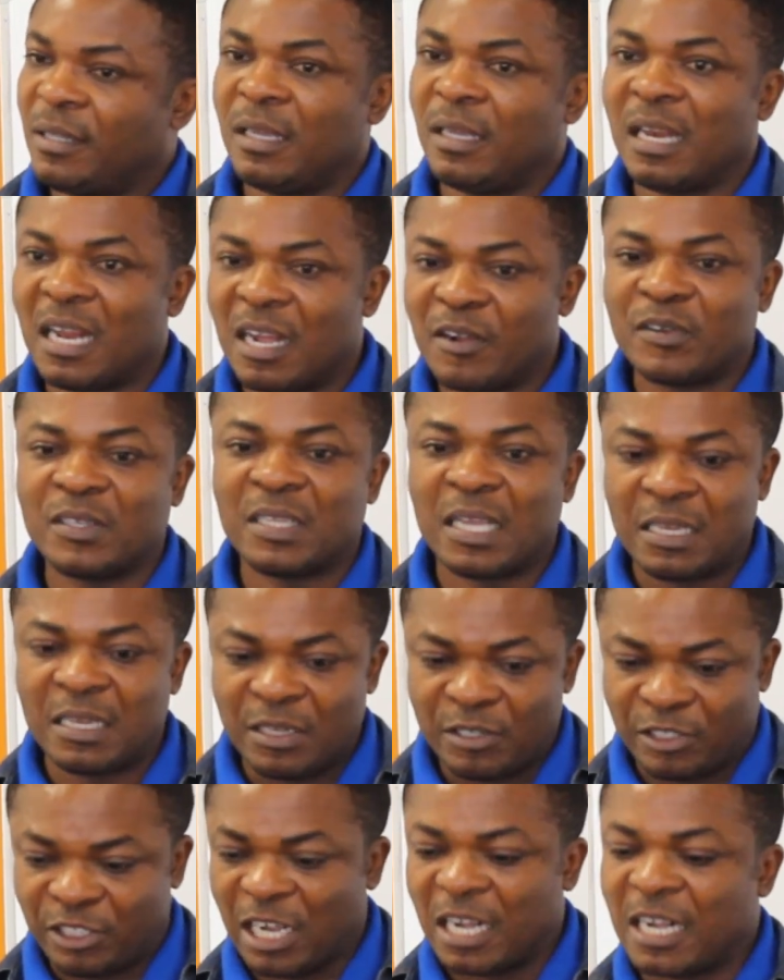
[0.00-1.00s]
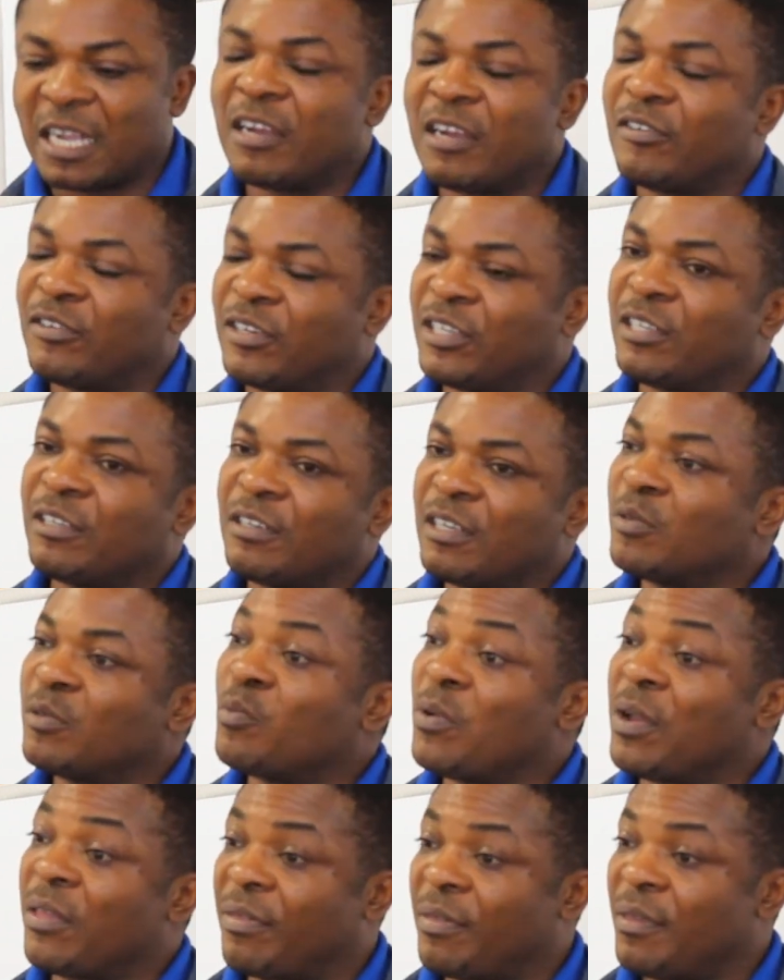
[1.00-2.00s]
the language that the child can
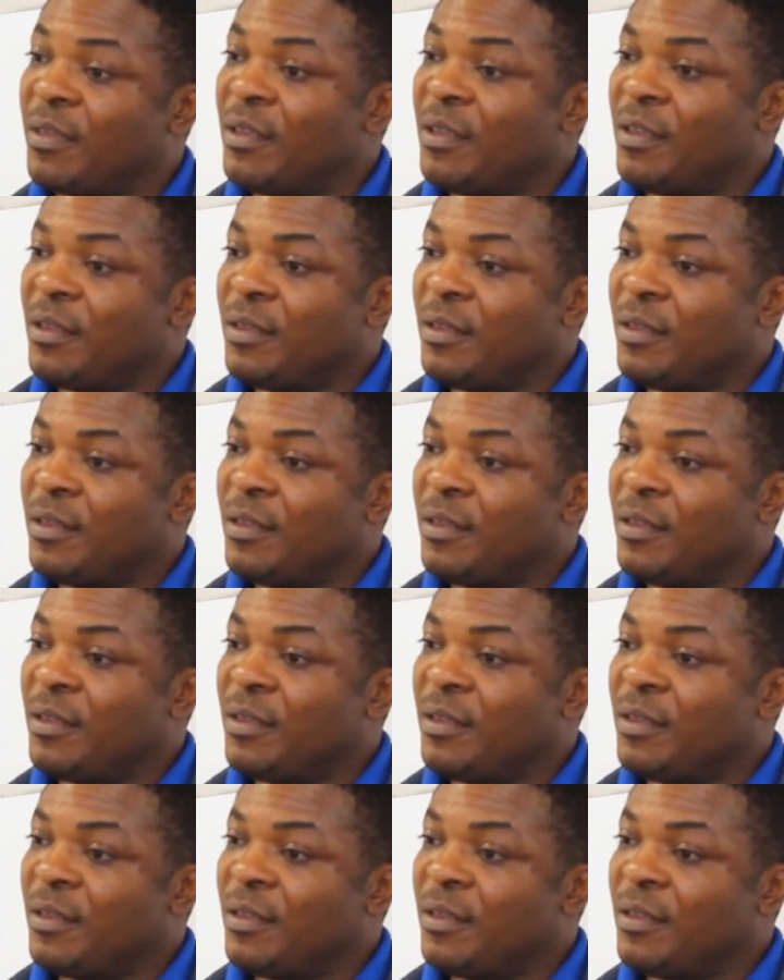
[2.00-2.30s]
resonate with.